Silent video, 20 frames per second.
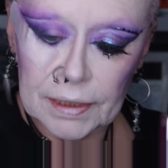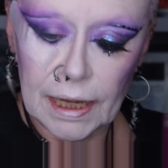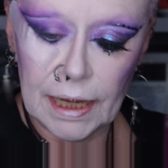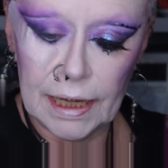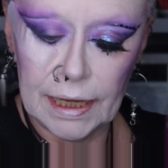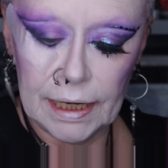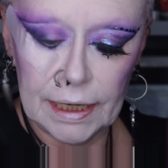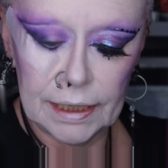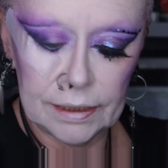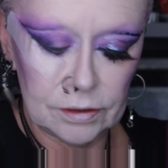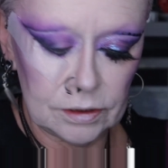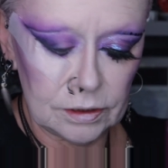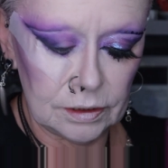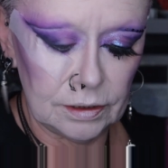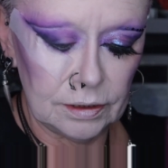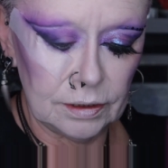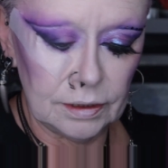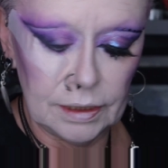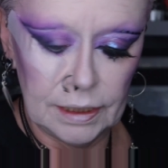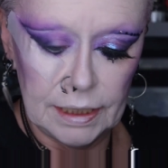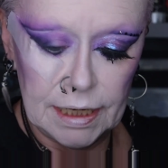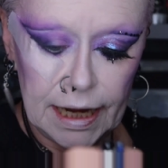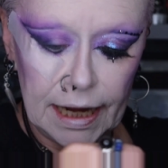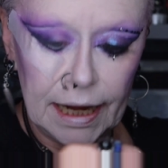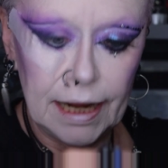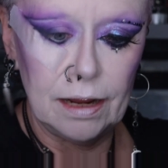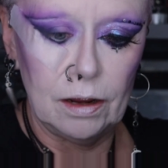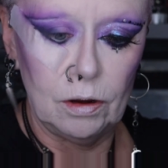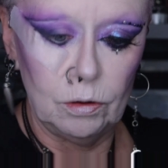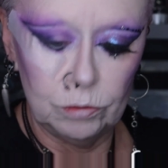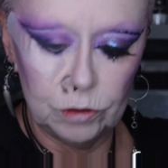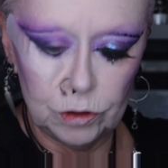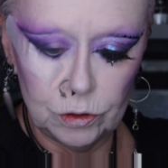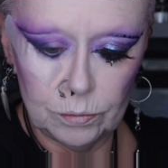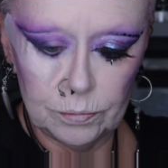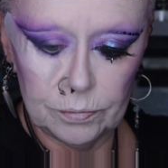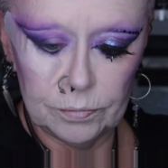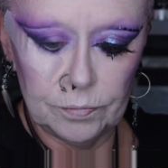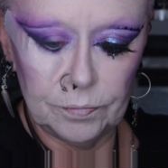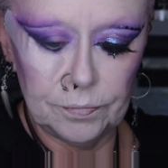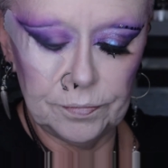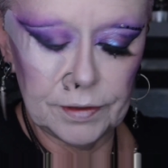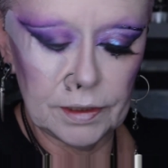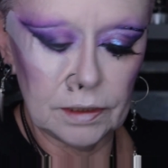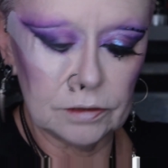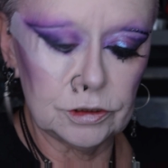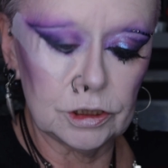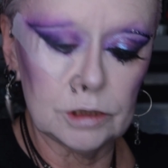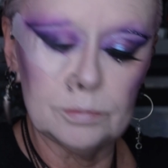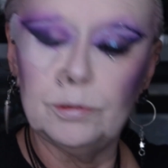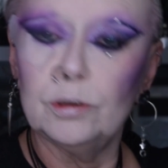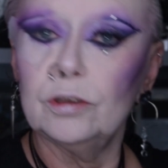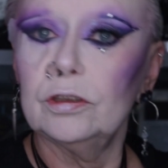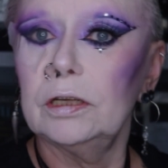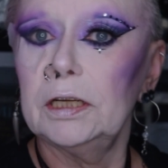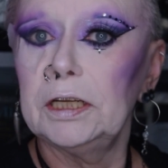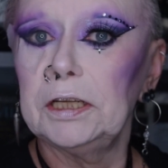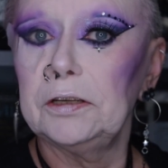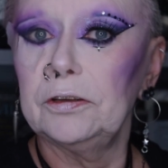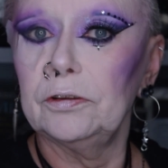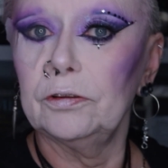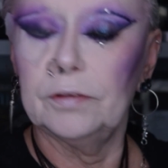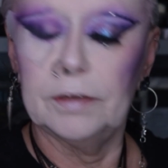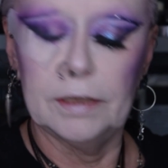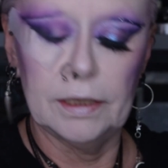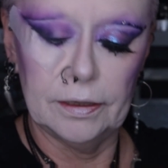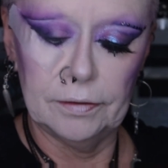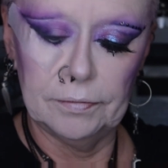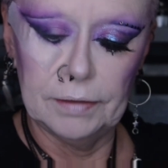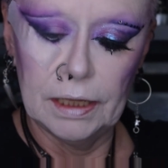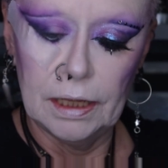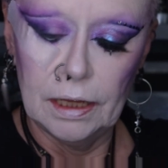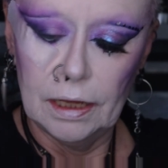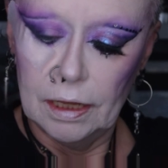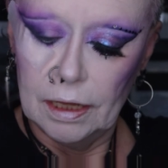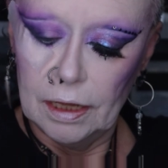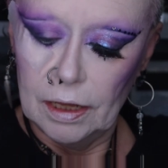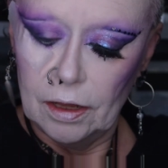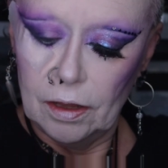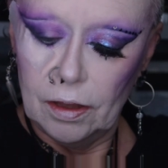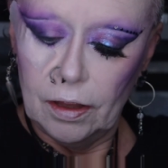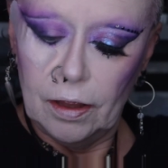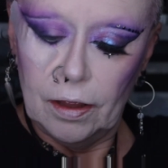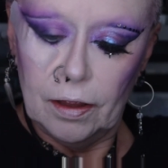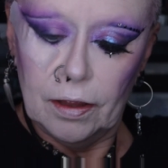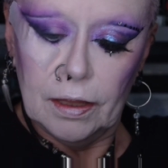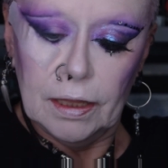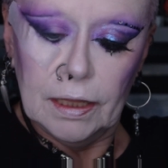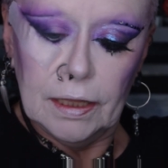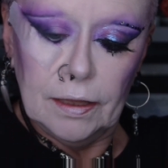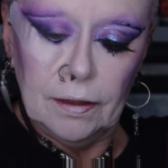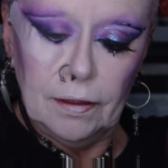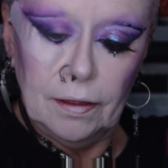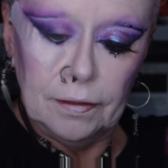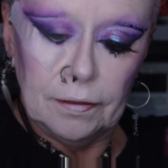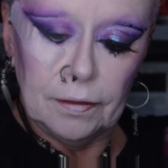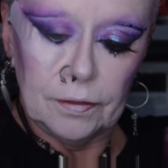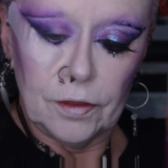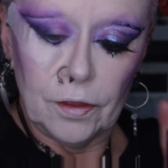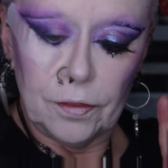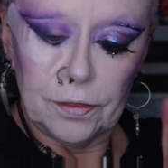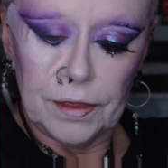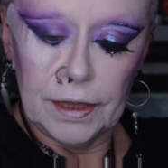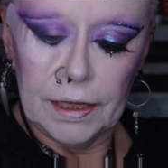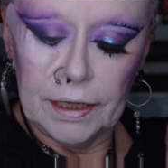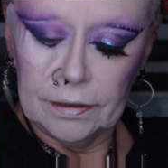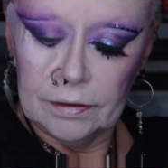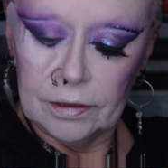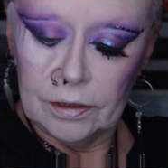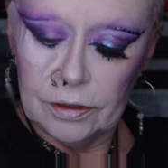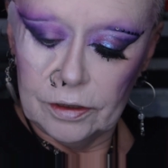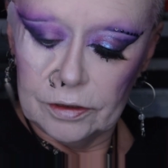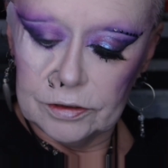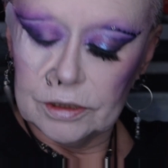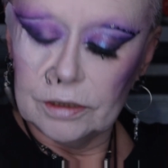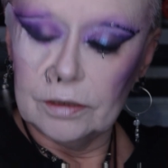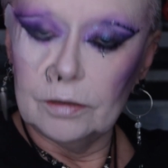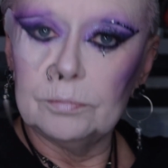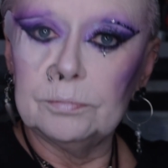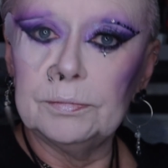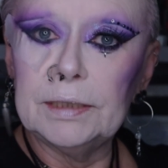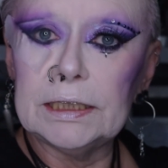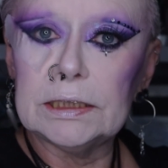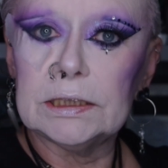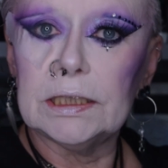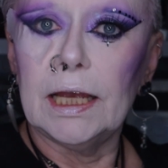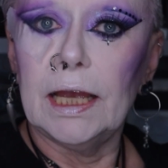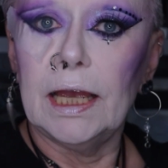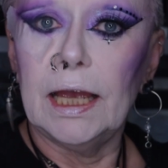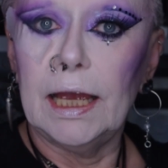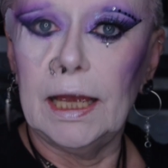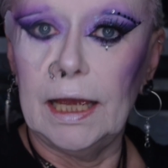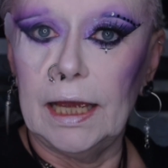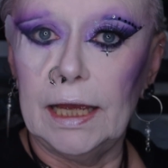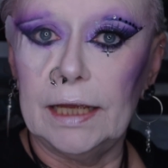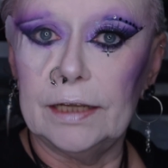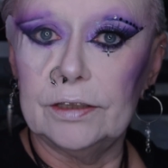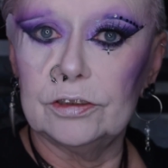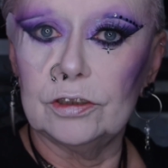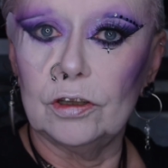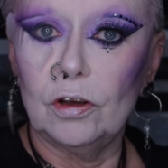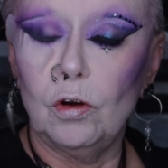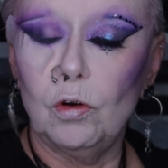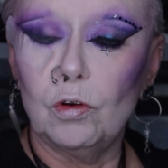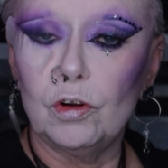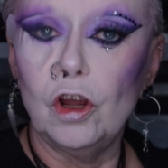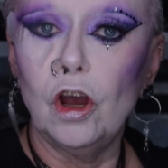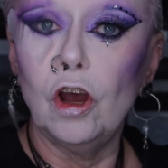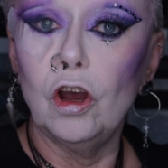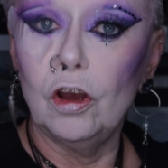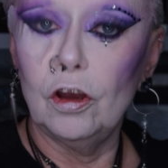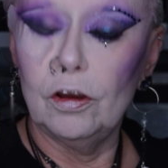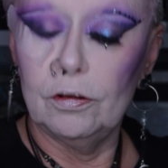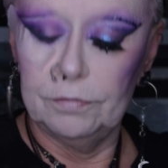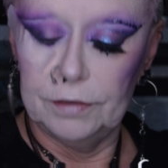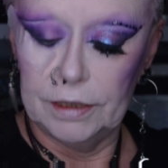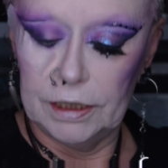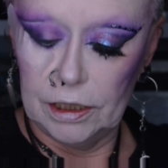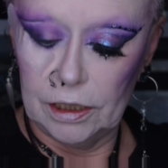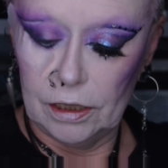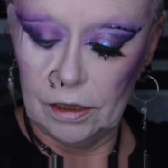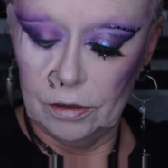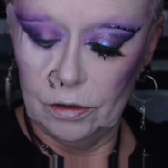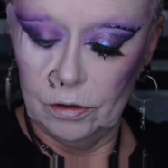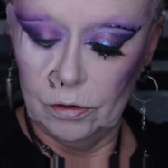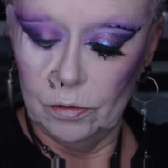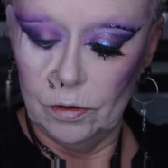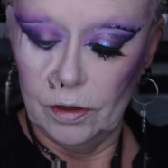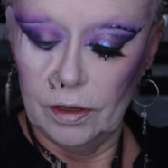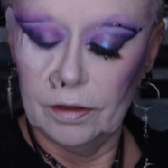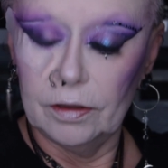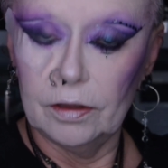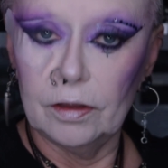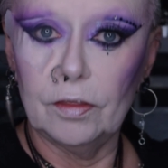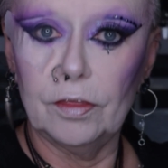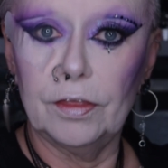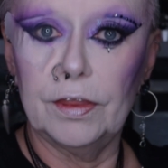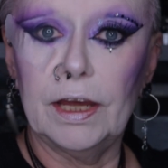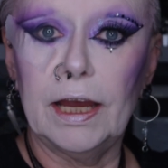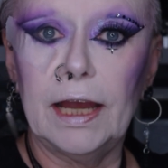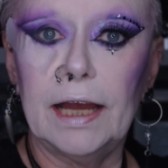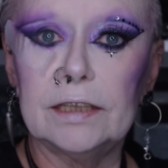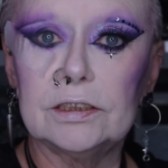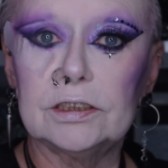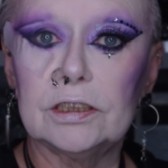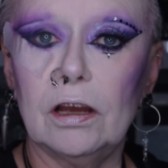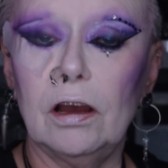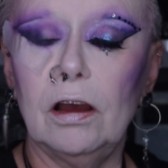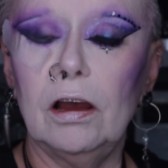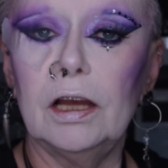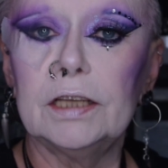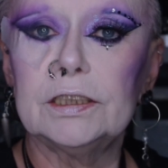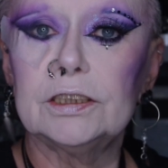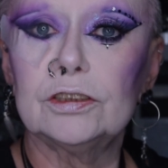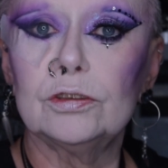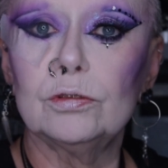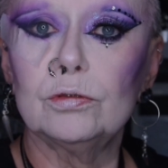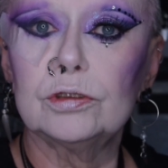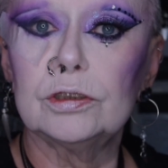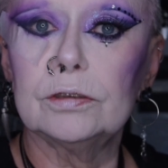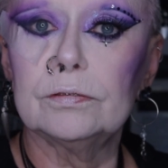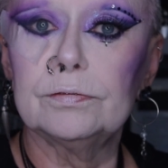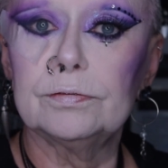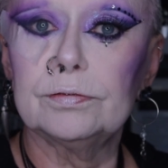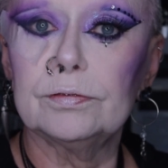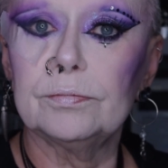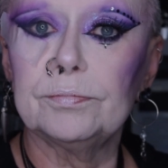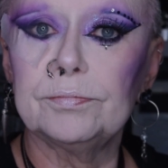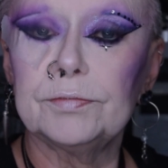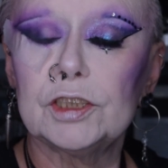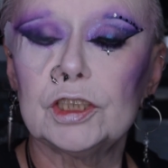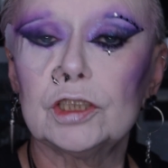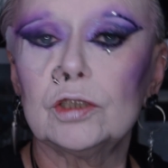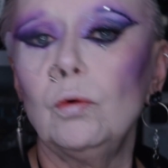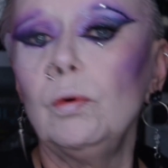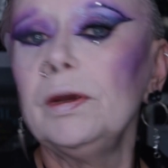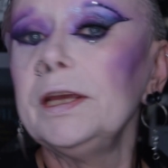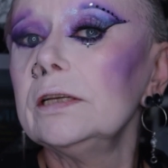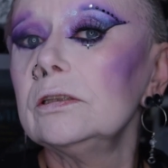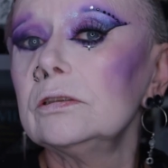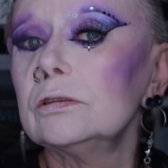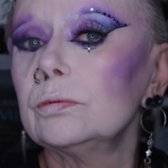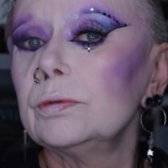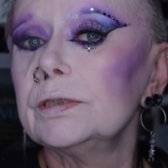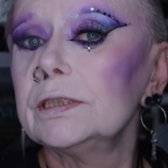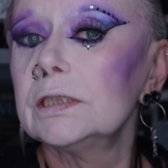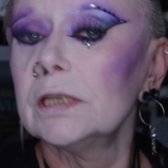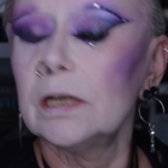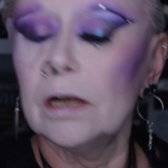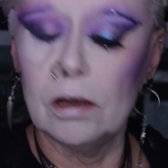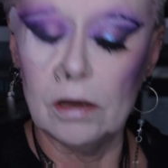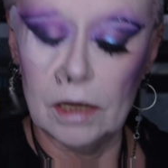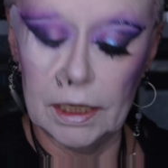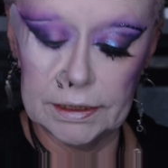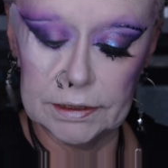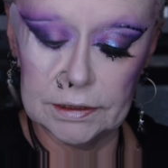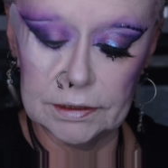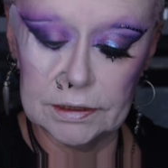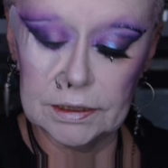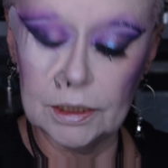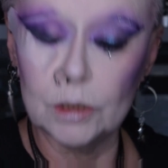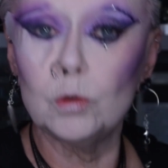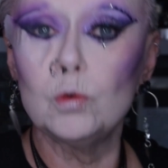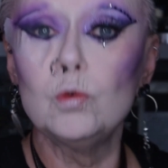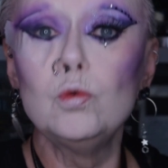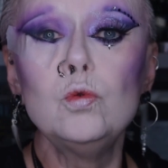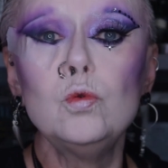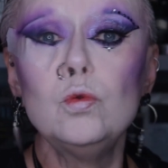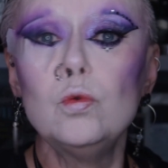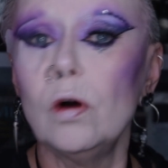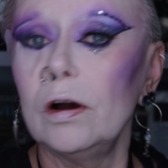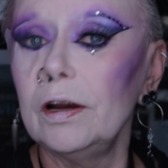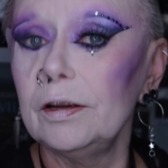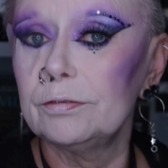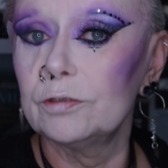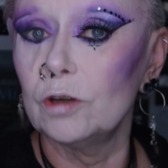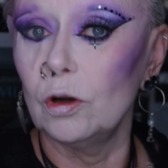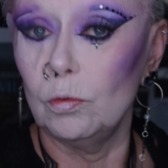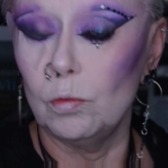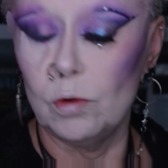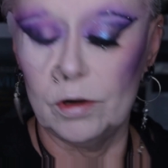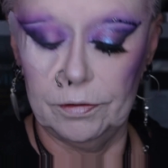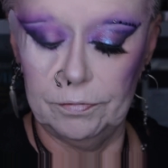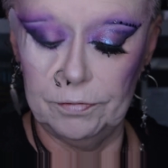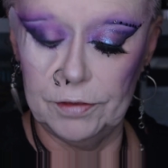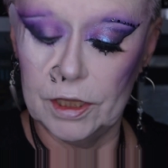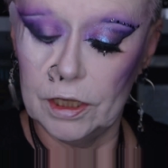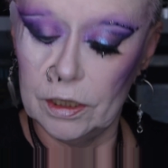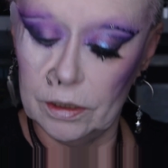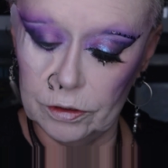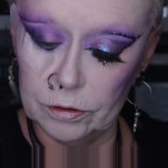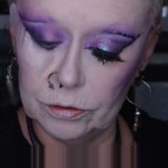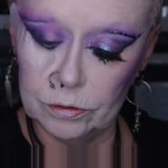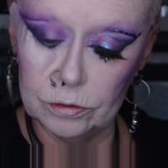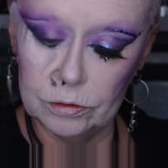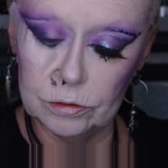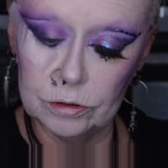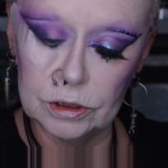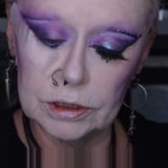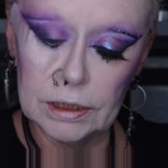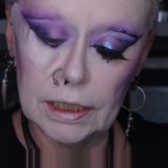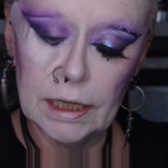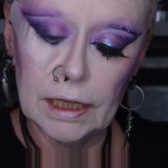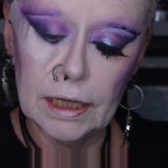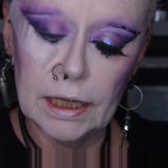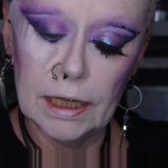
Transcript: And now I'll just put the lid on that. The thing that Missa had on her video that I sort of squealed with delight and said, ooh, I've got one of those,